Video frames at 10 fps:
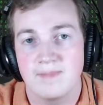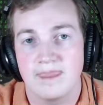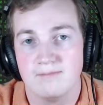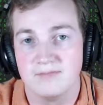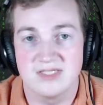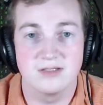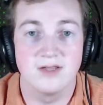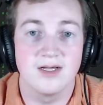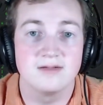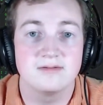
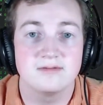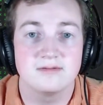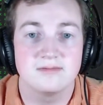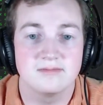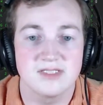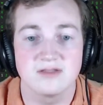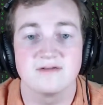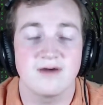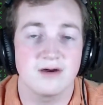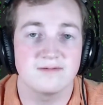Mozilla
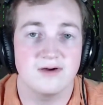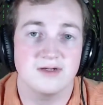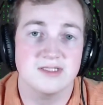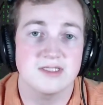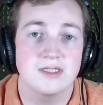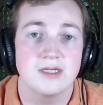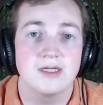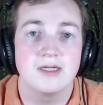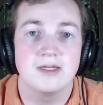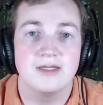Firefox
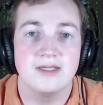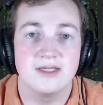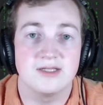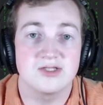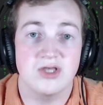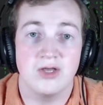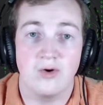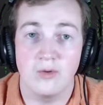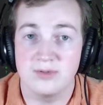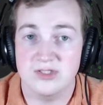is an
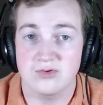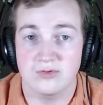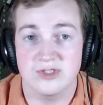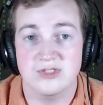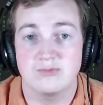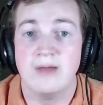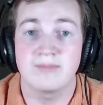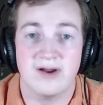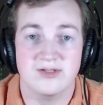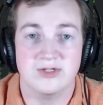open source web
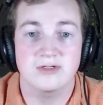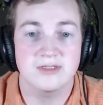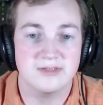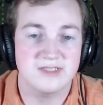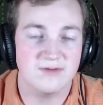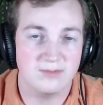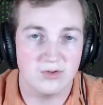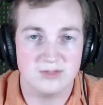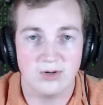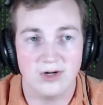browser, at least for the
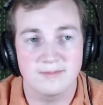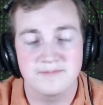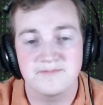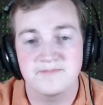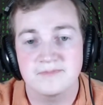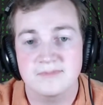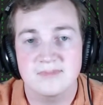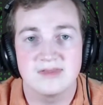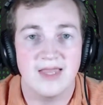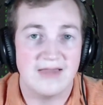most part.
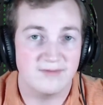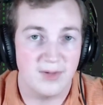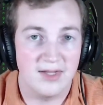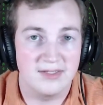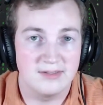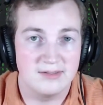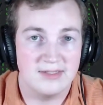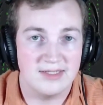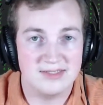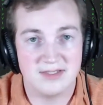They have a button
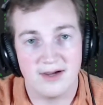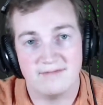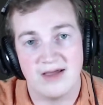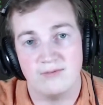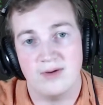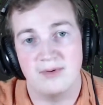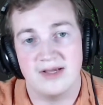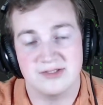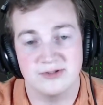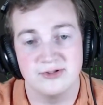inside of that web
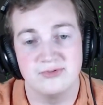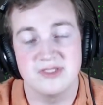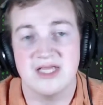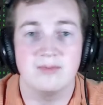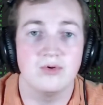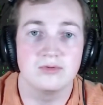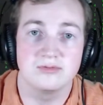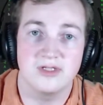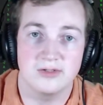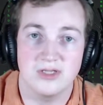browser to disable
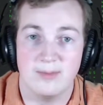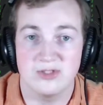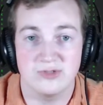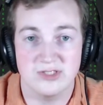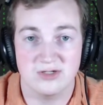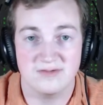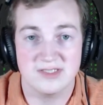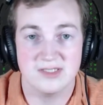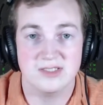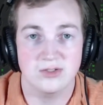their telemetry
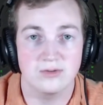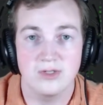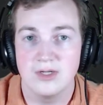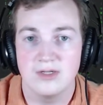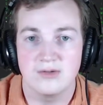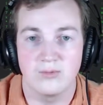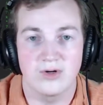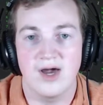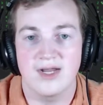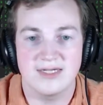services. So we're
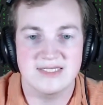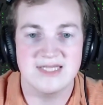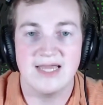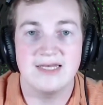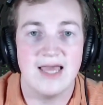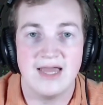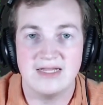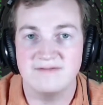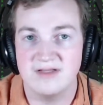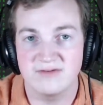not going to send any
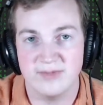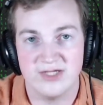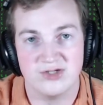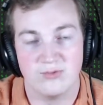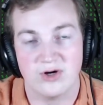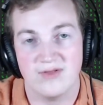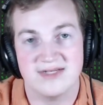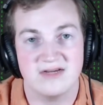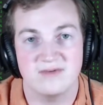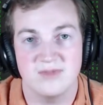of the information we're
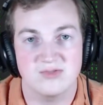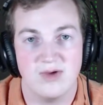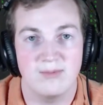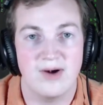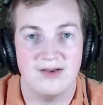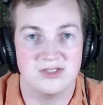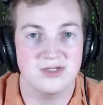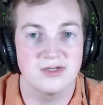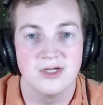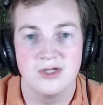collecting from this web
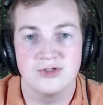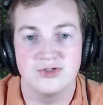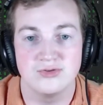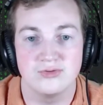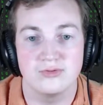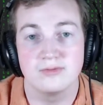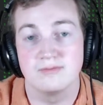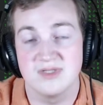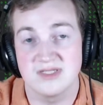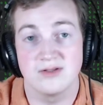browser to
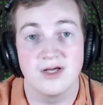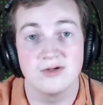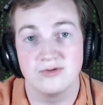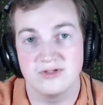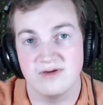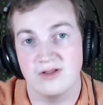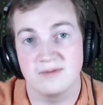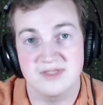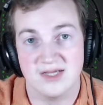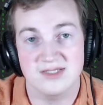Mozilla, who
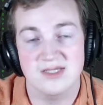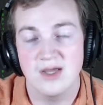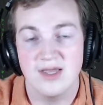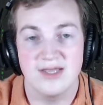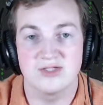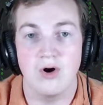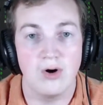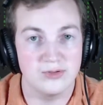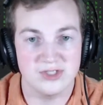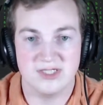develops us. It's
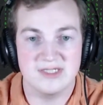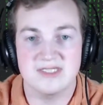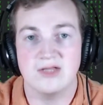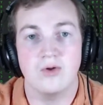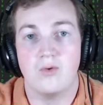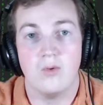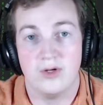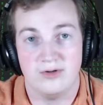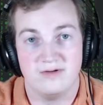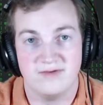all just going to stay local on
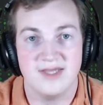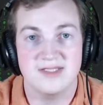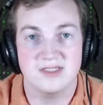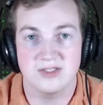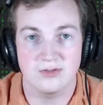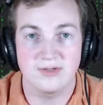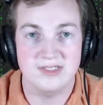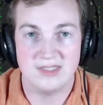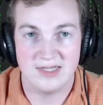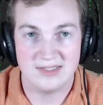your device. So
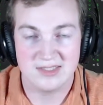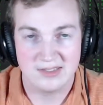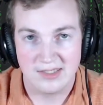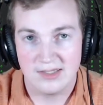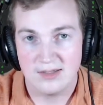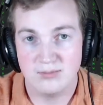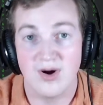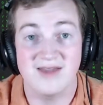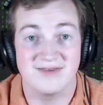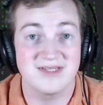it's
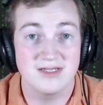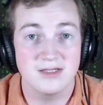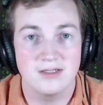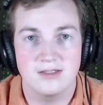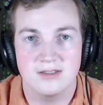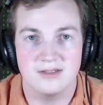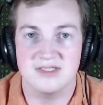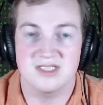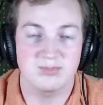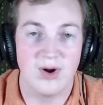private. At
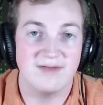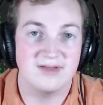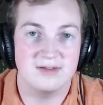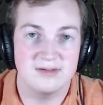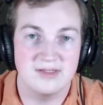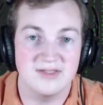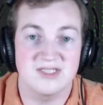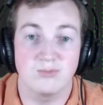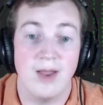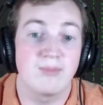least it's private. At least
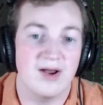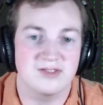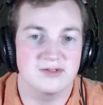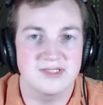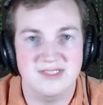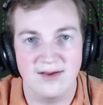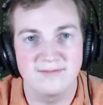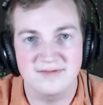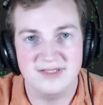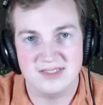the web browser
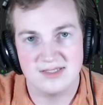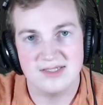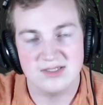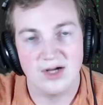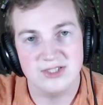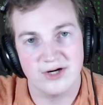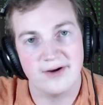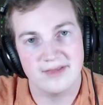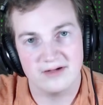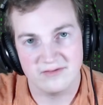itself is not sharing
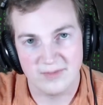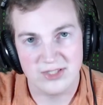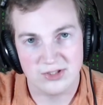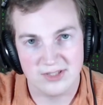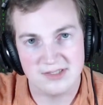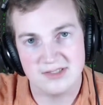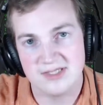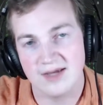that information, I should say.